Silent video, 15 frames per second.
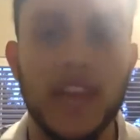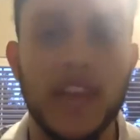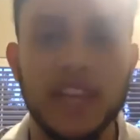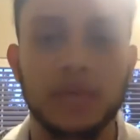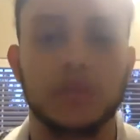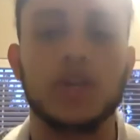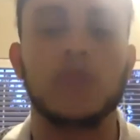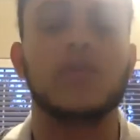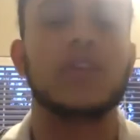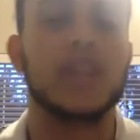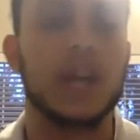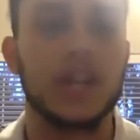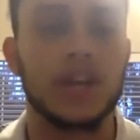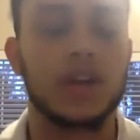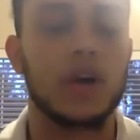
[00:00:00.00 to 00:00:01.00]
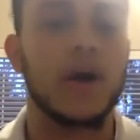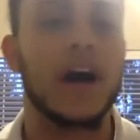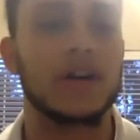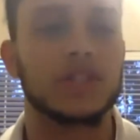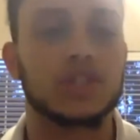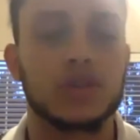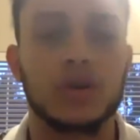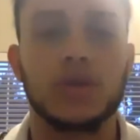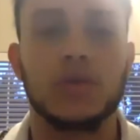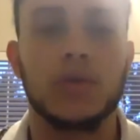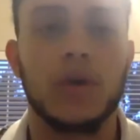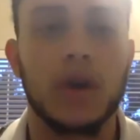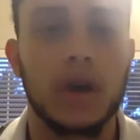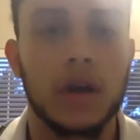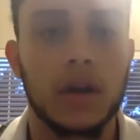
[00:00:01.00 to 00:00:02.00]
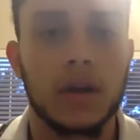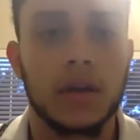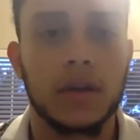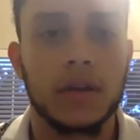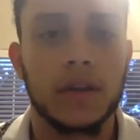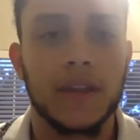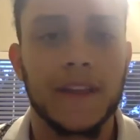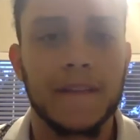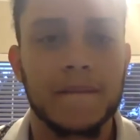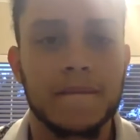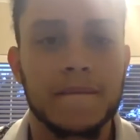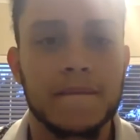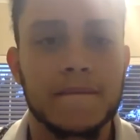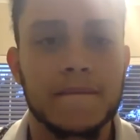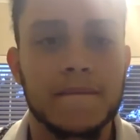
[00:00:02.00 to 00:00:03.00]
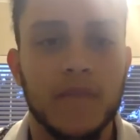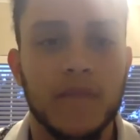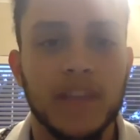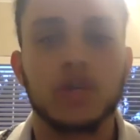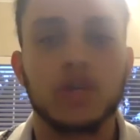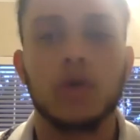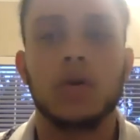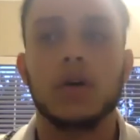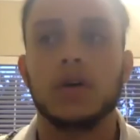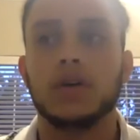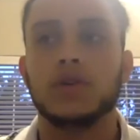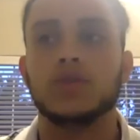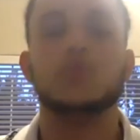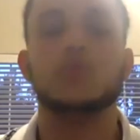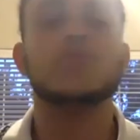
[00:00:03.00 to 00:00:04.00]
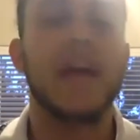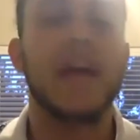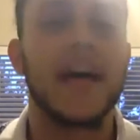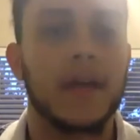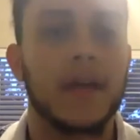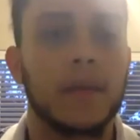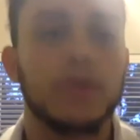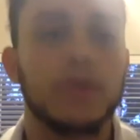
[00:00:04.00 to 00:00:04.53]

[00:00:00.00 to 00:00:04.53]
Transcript: when you're really going to know how strong you are, right? So do that. Put